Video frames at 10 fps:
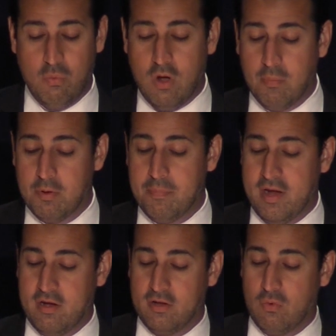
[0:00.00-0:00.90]
well
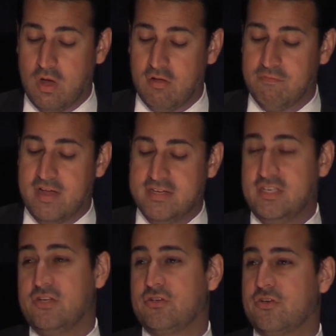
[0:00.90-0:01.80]
prepared and qualified
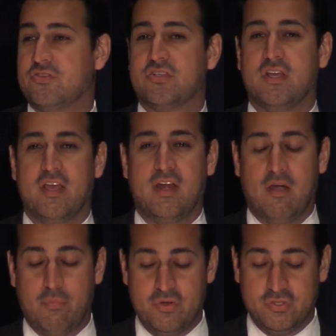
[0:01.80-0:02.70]
teachers in
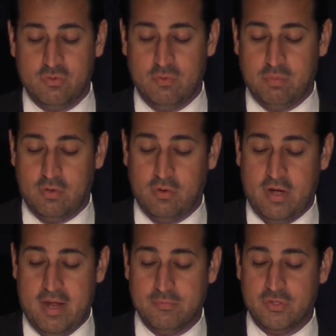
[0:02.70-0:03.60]
our preschool
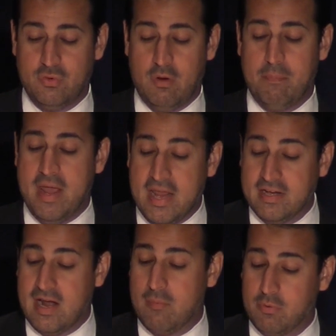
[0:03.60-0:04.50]
programs who are paid
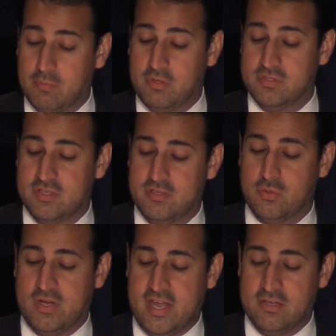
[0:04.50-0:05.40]
comparable to
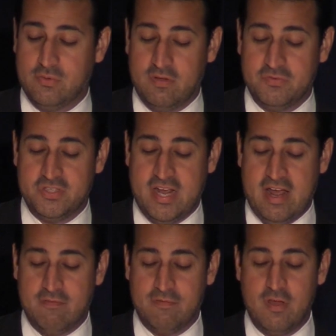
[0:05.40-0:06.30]
K 12
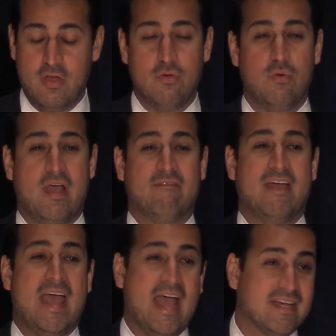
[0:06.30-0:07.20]
staff, who have
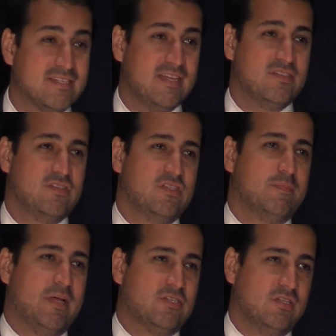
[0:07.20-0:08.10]
access to
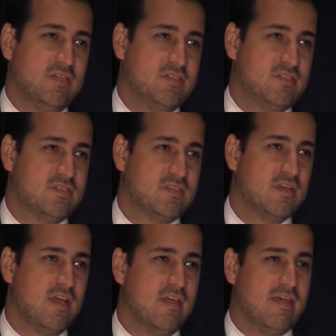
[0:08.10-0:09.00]
specialists
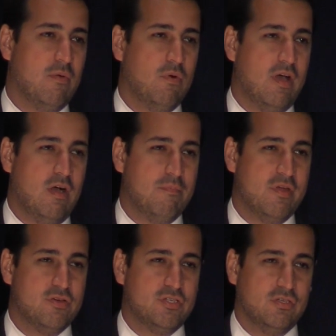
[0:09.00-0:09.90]
that will help
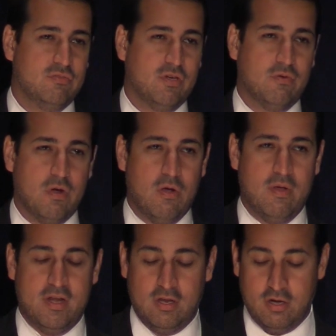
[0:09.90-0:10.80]
their children grow
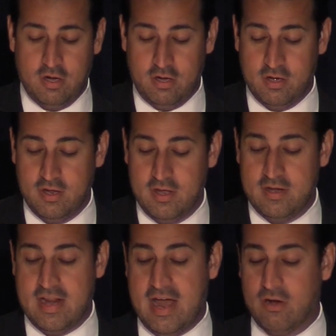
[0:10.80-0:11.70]
and learn,
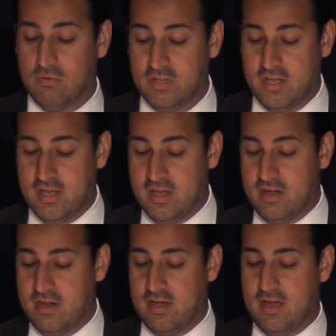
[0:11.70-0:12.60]
not only
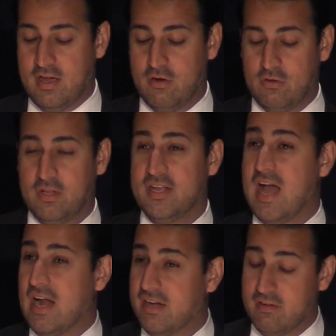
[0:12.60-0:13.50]
in uh, early
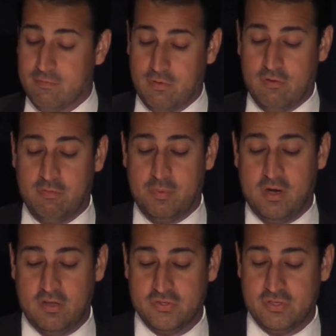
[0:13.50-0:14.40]
cognitive growth, but
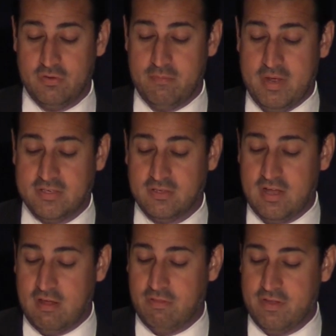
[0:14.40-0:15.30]
also in mental
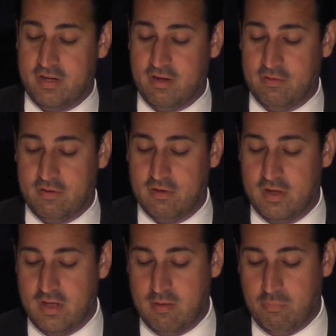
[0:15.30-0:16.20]
health and in other
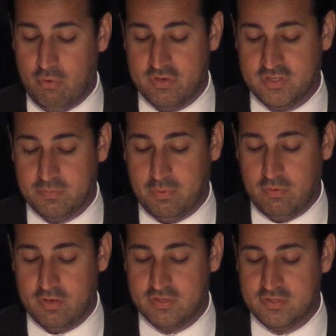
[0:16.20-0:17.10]
important
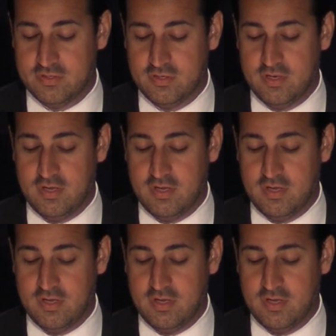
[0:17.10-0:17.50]
supports.